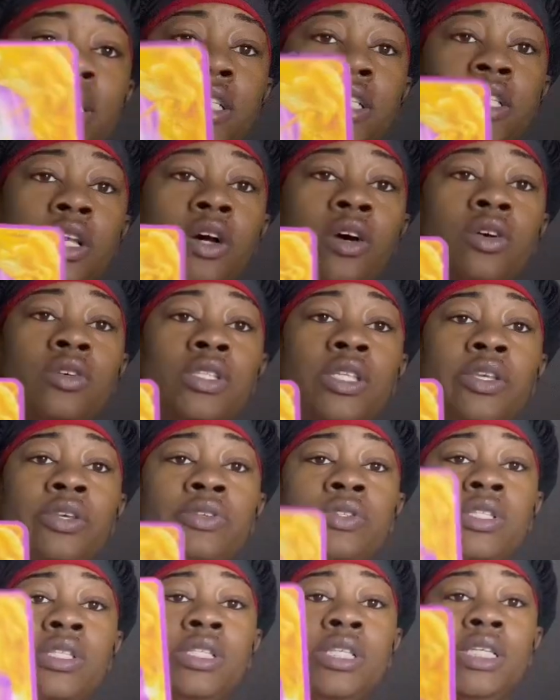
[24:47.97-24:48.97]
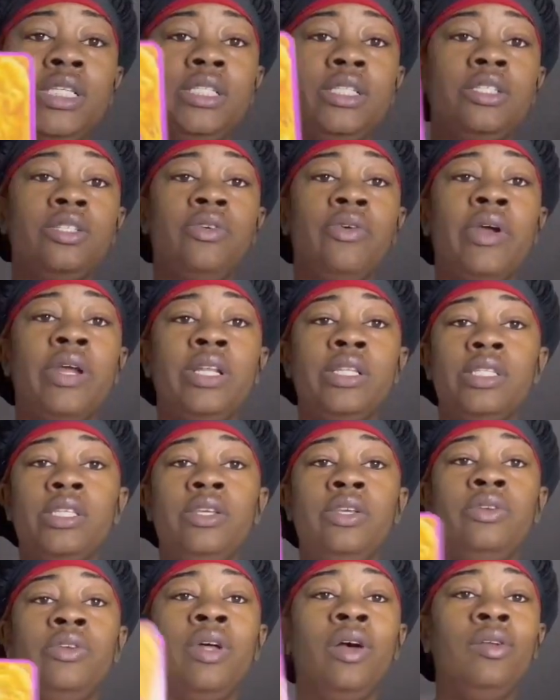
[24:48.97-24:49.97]
is owed to you. Success is granted to
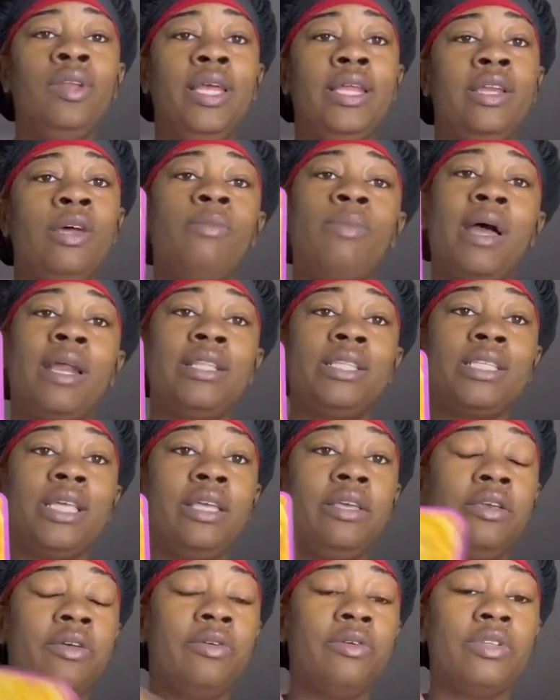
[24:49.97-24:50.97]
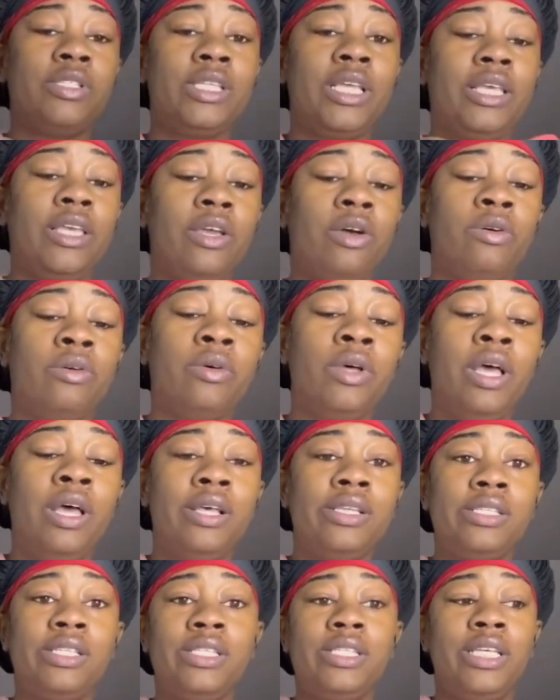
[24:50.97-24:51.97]
you. Don't let nobody take your
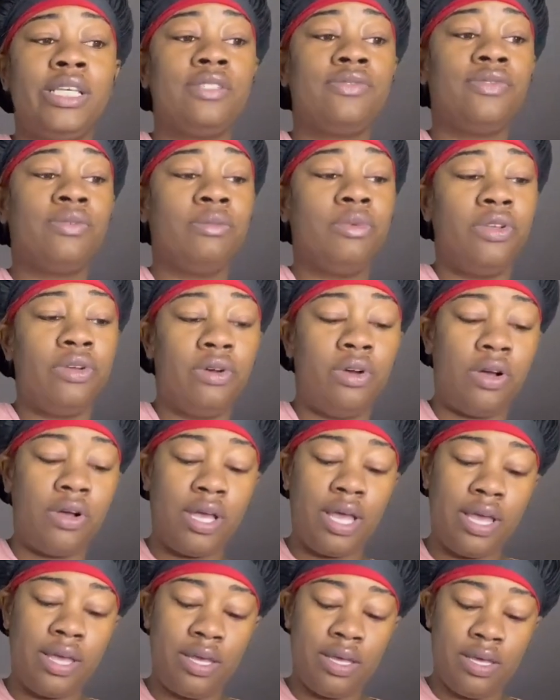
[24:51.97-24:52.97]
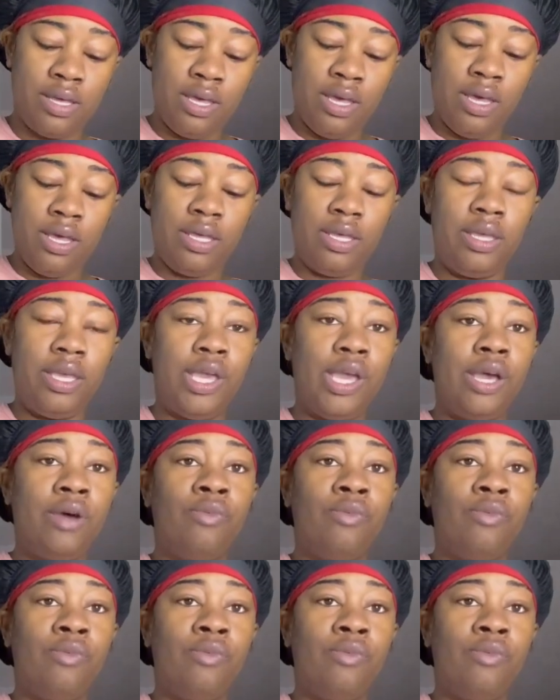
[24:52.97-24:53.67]
success from you, okay? Yeah,